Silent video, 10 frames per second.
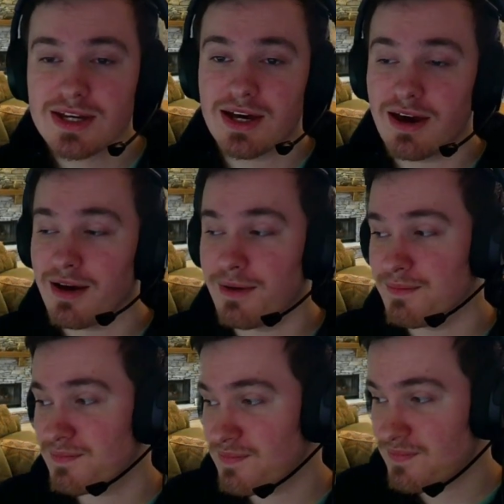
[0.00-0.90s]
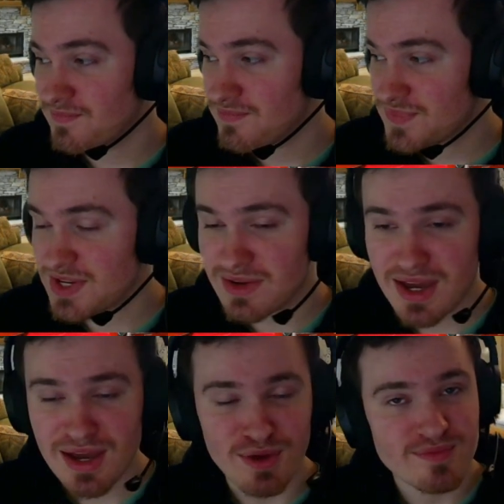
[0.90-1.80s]
Um, so
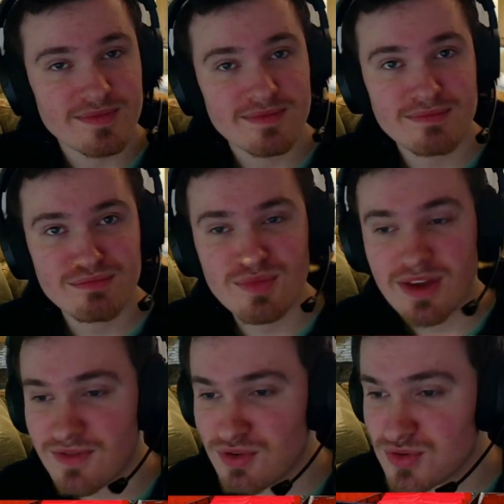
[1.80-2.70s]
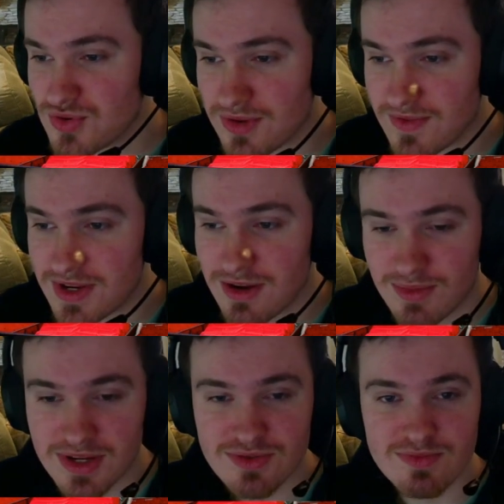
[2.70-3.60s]
yeah, if you enjoyed the video,
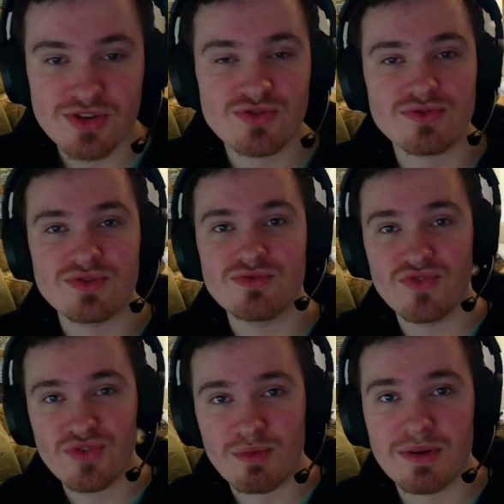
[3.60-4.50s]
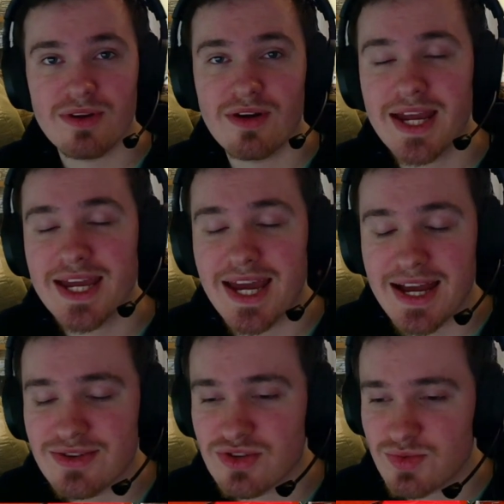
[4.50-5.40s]
please make sure to drop a like
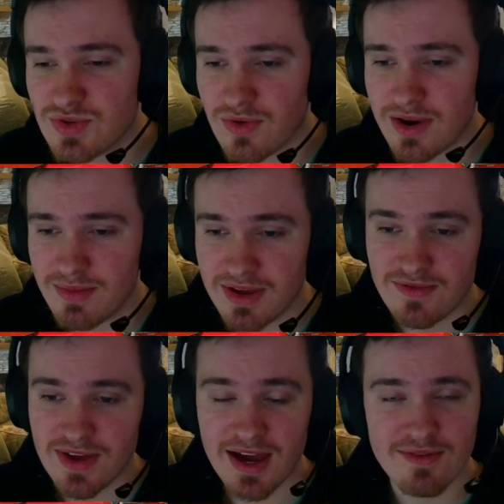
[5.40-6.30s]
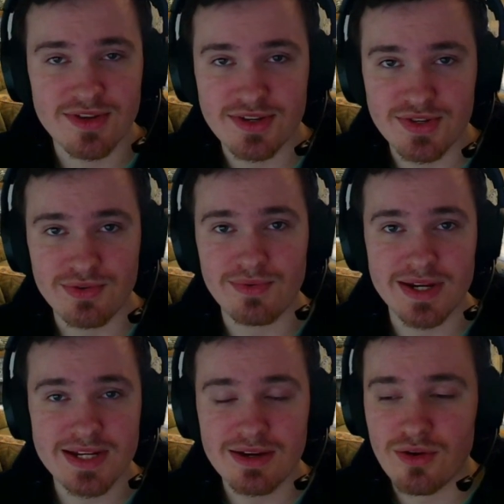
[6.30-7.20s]
and subscribe if you haven't done so already.